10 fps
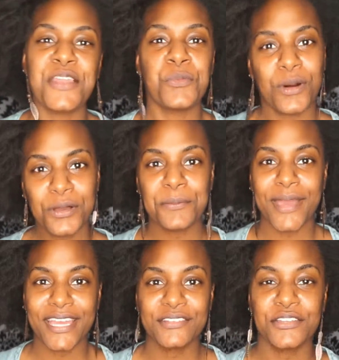and welcome
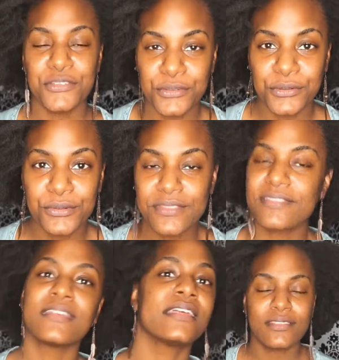back to
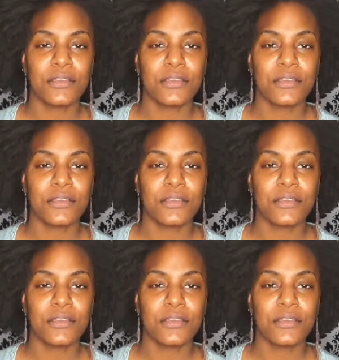Doose.